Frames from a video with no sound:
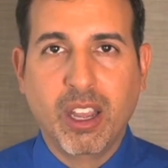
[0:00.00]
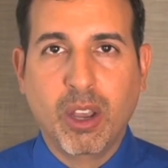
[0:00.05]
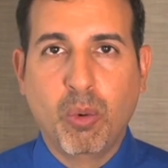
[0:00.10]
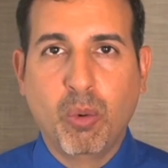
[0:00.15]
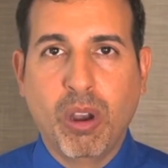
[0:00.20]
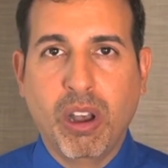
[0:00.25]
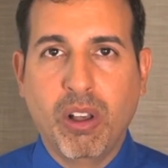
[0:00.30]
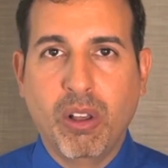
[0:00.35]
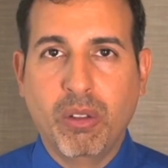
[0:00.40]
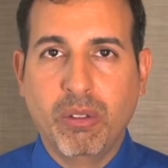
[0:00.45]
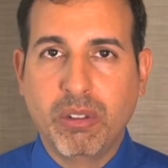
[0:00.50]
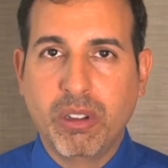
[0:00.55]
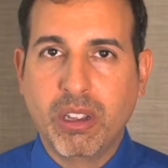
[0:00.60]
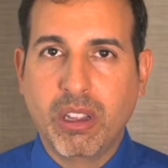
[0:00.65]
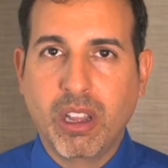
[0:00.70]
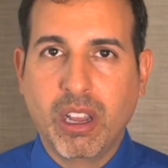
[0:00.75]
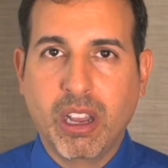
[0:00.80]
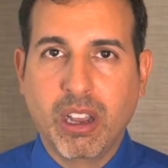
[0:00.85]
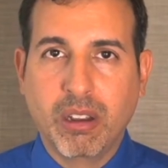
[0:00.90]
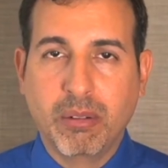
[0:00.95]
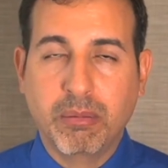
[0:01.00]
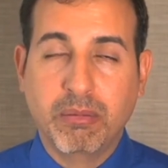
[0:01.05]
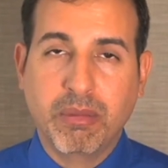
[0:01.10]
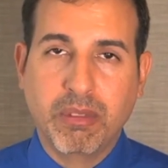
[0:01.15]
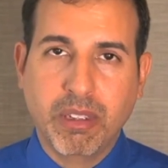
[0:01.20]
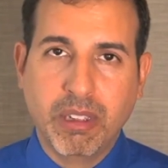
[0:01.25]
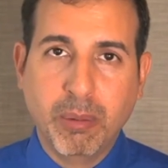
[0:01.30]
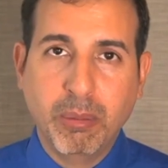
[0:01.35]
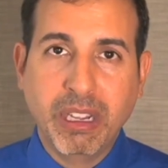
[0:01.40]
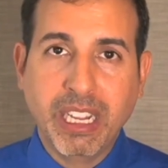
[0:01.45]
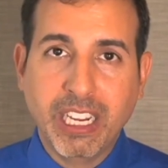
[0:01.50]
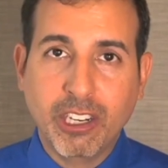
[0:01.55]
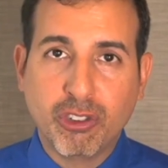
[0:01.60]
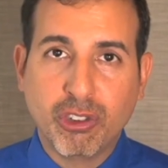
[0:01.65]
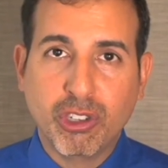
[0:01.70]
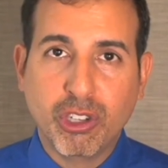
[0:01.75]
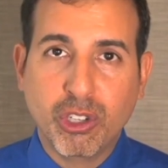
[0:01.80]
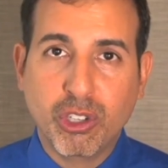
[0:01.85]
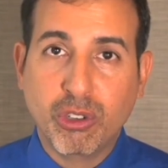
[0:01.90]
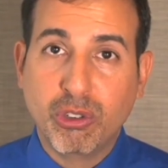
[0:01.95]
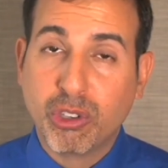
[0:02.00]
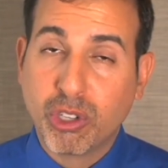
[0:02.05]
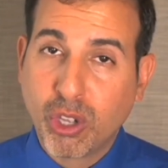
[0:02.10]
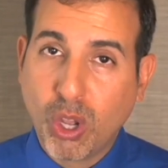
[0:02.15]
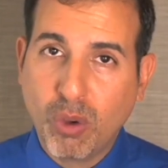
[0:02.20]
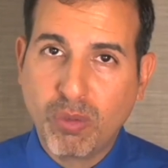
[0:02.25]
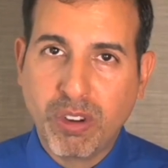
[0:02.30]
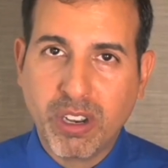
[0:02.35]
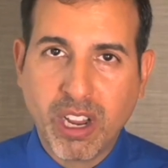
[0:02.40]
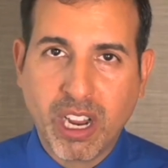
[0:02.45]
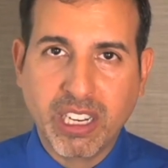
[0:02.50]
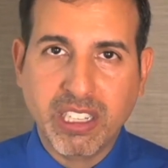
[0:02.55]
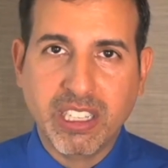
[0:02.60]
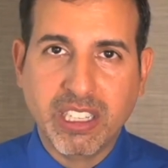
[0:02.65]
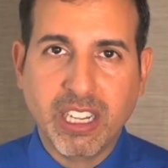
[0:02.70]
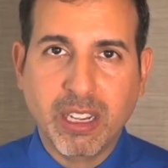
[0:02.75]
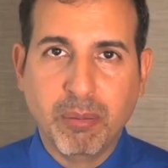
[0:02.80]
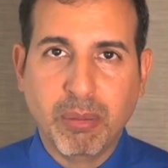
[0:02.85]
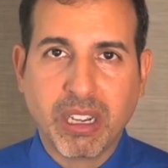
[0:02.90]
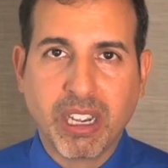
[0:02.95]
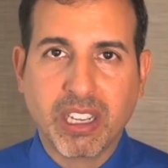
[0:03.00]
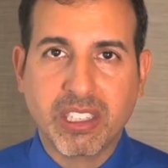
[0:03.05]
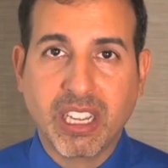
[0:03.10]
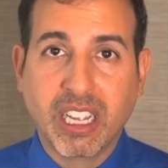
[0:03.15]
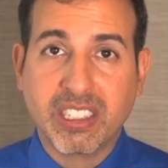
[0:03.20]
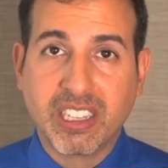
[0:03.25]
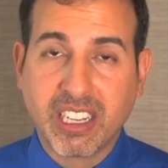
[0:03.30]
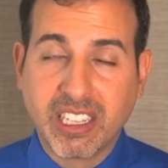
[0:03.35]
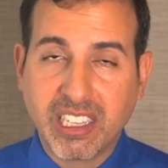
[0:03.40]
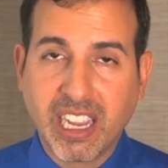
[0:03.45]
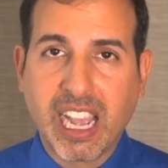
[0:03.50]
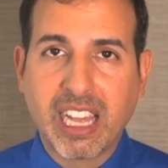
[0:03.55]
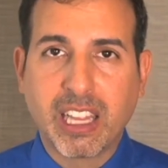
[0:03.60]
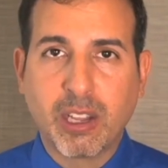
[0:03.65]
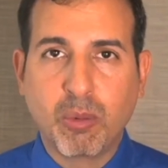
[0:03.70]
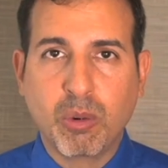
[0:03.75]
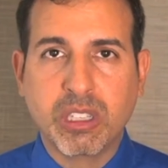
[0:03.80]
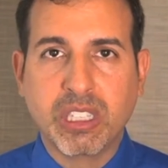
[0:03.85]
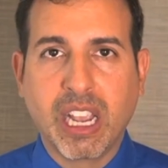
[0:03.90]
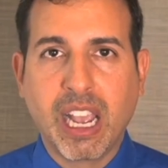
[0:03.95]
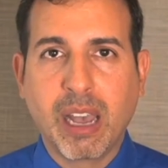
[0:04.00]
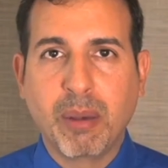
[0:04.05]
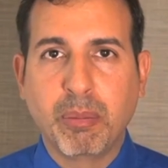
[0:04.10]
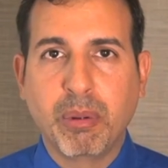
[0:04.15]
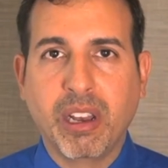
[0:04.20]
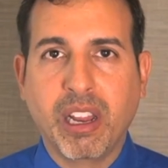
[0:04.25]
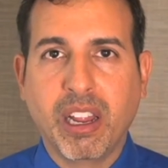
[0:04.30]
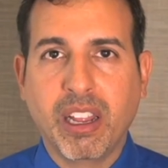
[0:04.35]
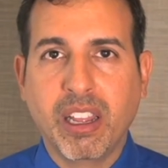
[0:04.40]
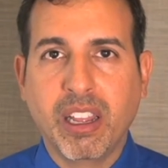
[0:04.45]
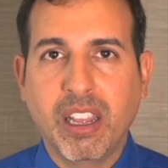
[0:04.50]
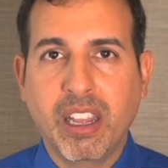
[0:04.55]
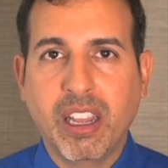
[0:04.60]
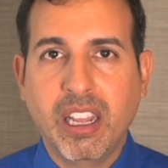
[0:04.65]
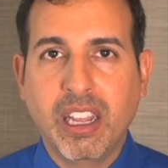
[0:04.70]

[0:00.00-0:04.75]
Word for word: well, uh, let me introduce you to COVID nineteen, because that's exactly what's happening